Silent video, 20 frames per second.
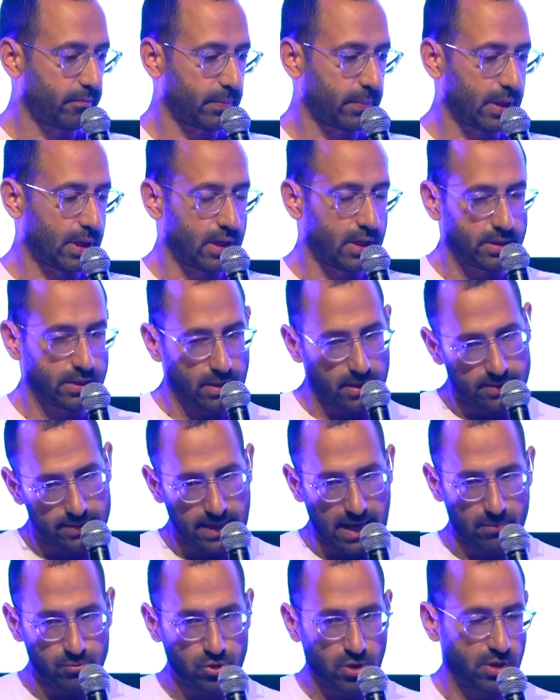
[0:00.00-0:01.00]
a
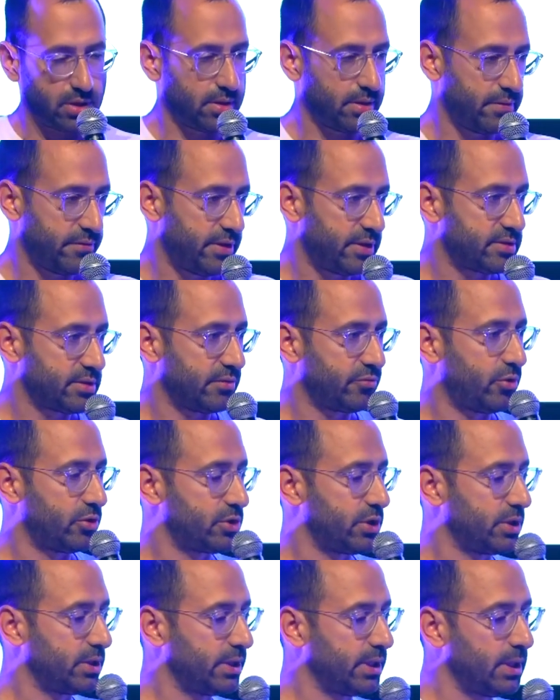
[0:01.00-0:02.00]
snapshot of this,
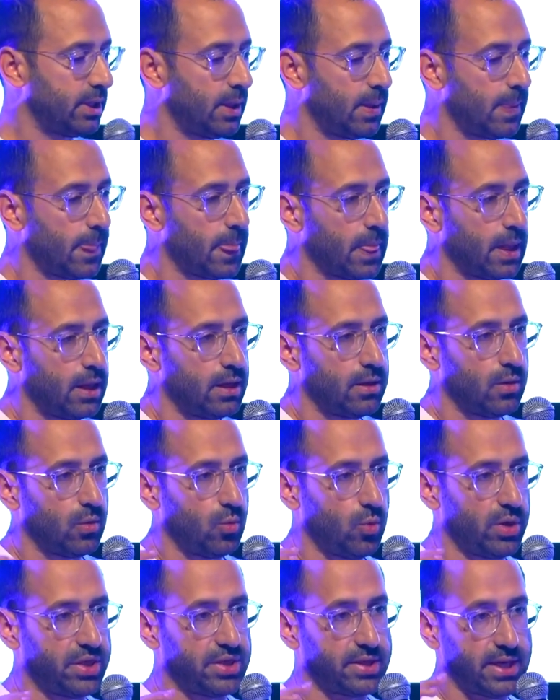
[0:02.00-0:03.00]
unfortunately,
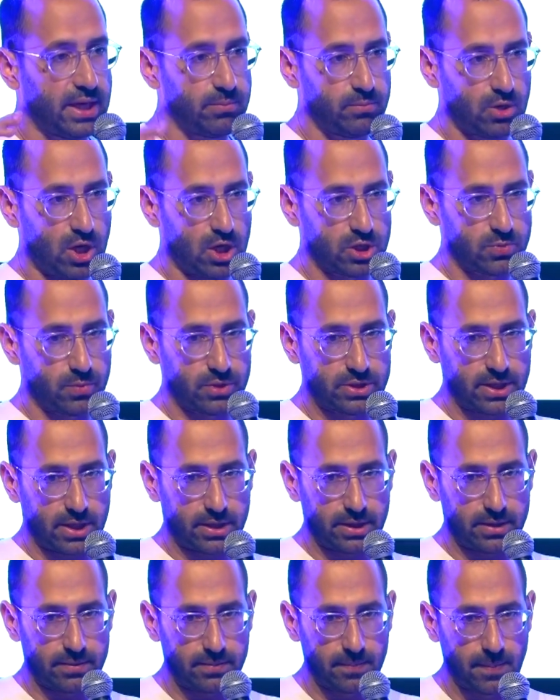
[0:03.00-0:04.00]
with 10 blocks per
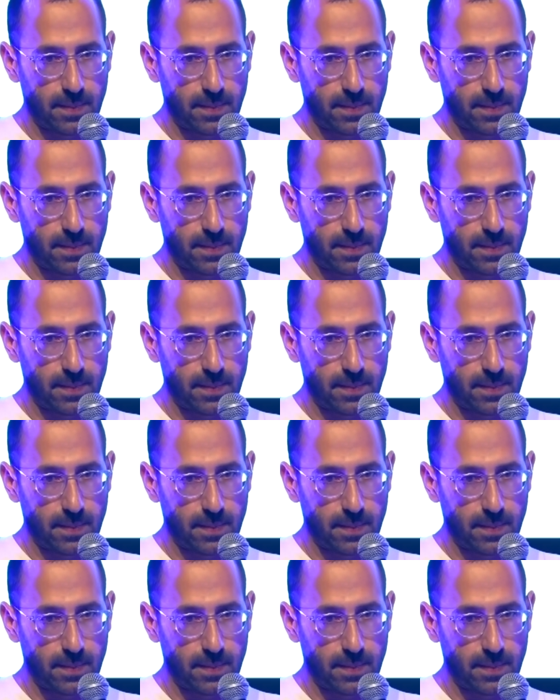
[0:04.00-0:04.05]
second.